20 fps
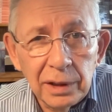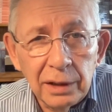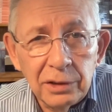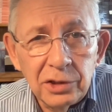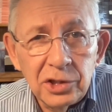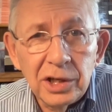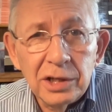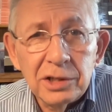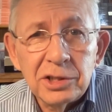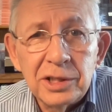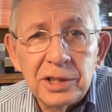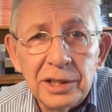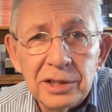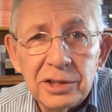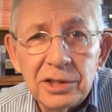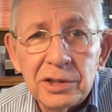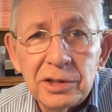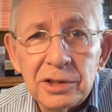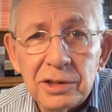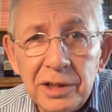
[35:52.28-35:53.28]
adjust
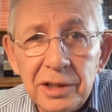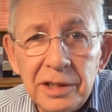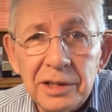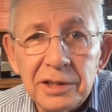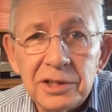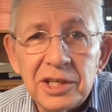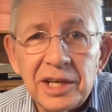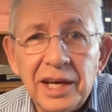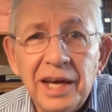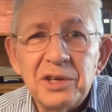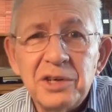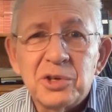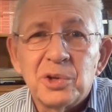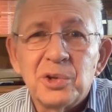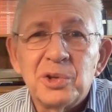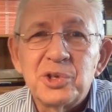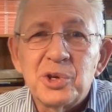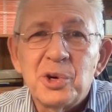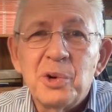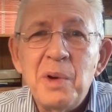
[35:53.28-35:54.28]
his
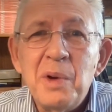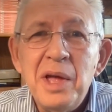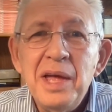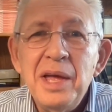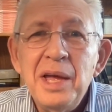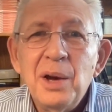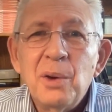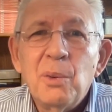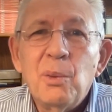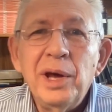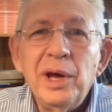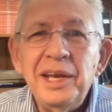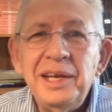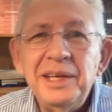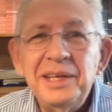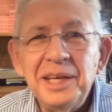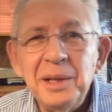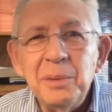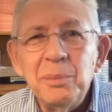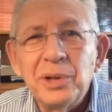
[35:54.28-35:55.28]
schedule. So what he
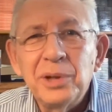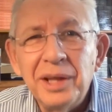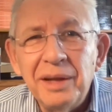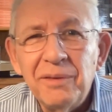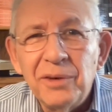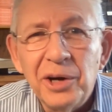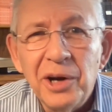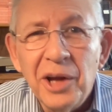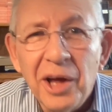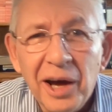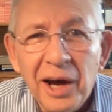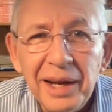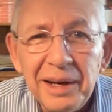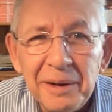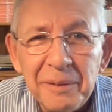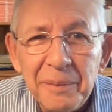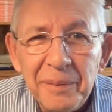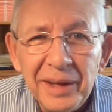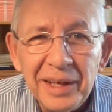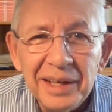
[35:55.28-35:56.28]
did, believe it or not,
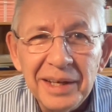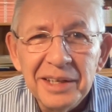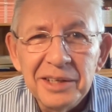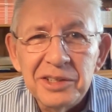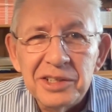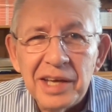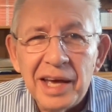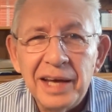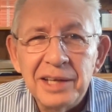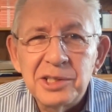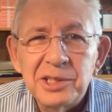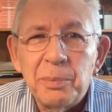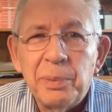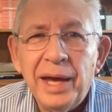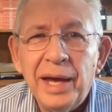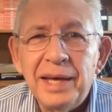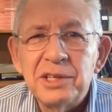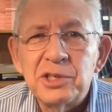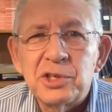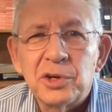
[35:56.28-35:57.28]
is as a
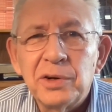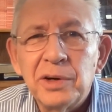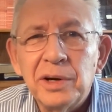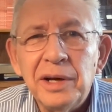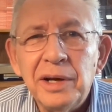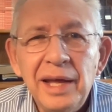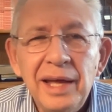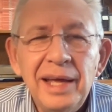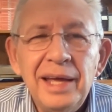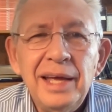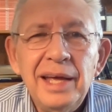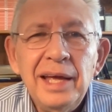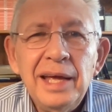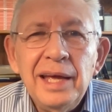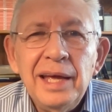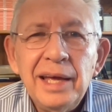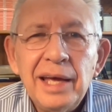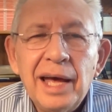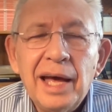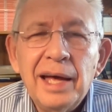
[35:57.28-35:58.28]
pastor,
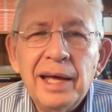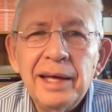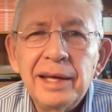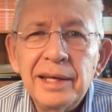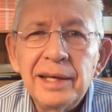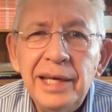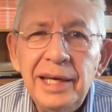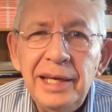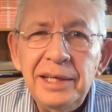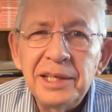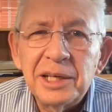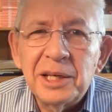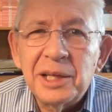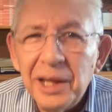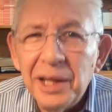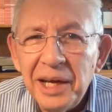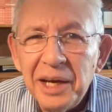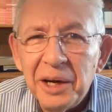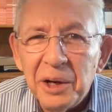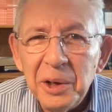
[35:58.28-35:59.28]
he
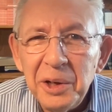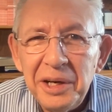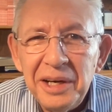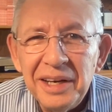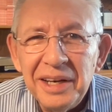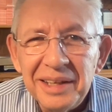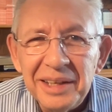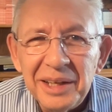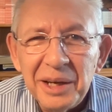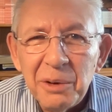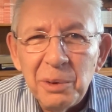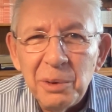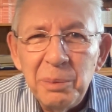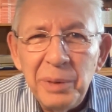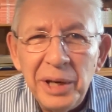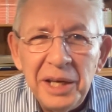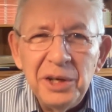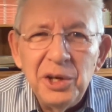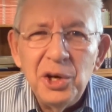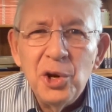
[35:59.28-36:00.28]
declared there would
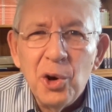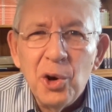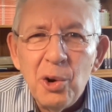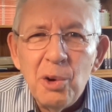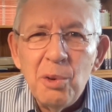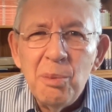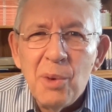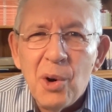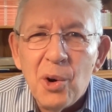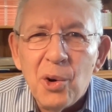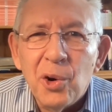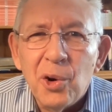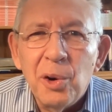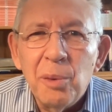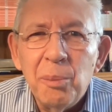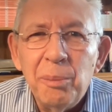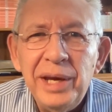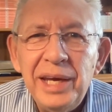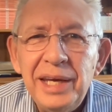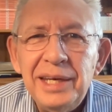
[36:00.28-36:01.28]
be no more
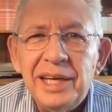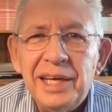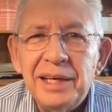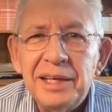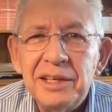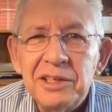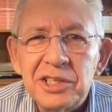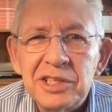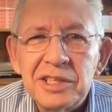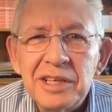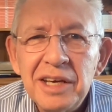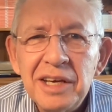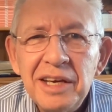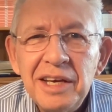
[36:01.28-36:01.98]
meetings